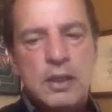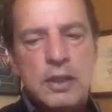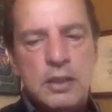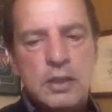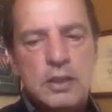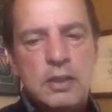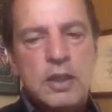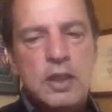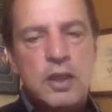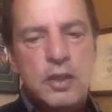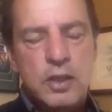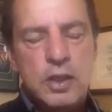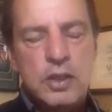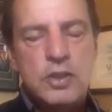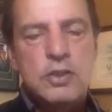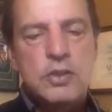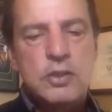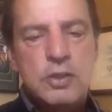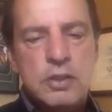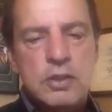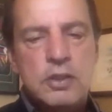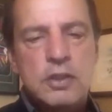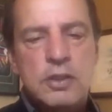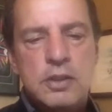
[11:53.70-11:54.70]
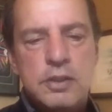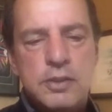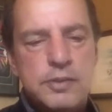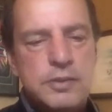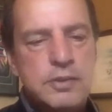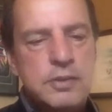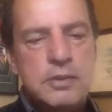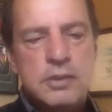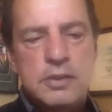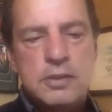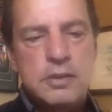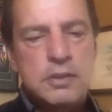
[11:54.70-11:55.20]
character
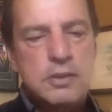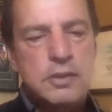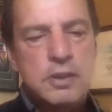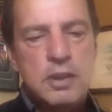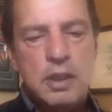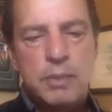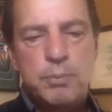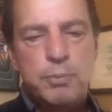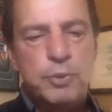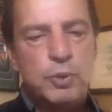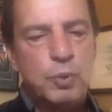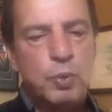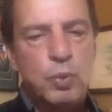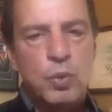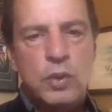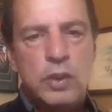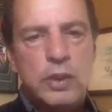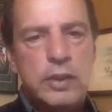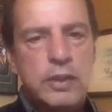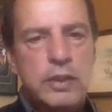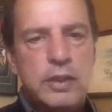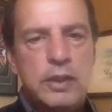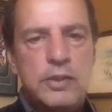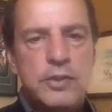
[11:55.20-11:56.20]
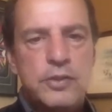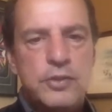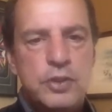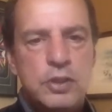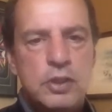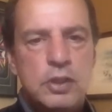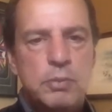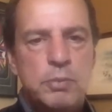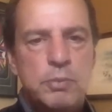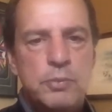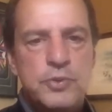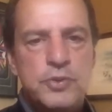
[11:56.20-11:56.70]
is number one in
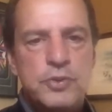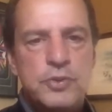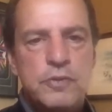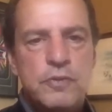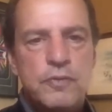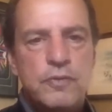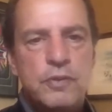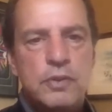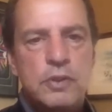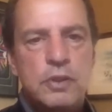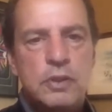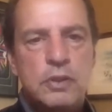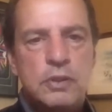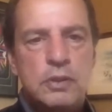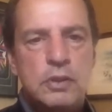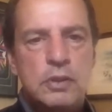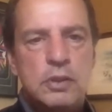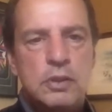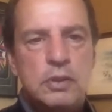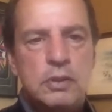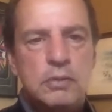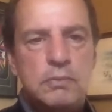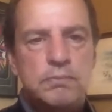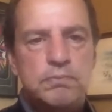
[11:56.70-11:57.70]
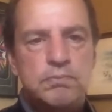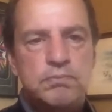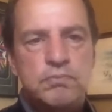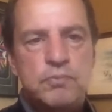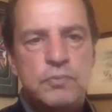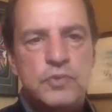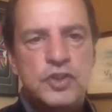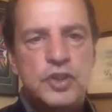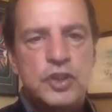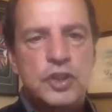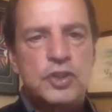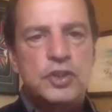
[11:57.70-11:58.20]
terms of
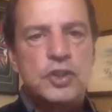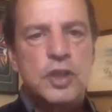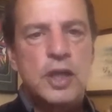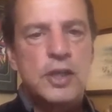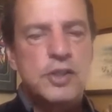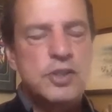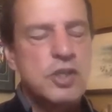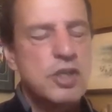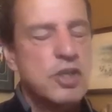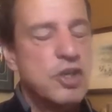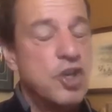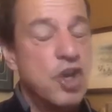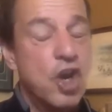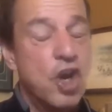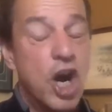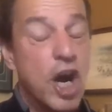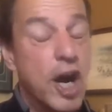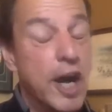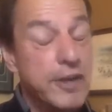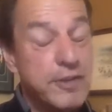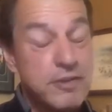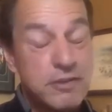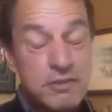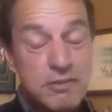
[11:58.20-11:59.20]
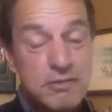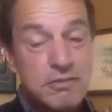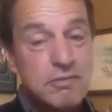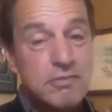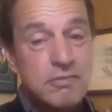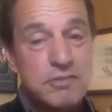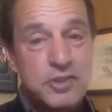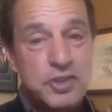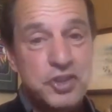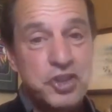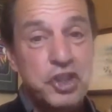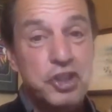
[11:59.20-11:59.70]
success, not
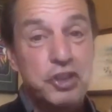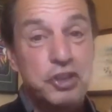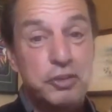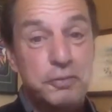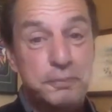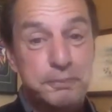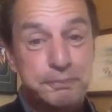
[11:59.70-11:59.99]
skill.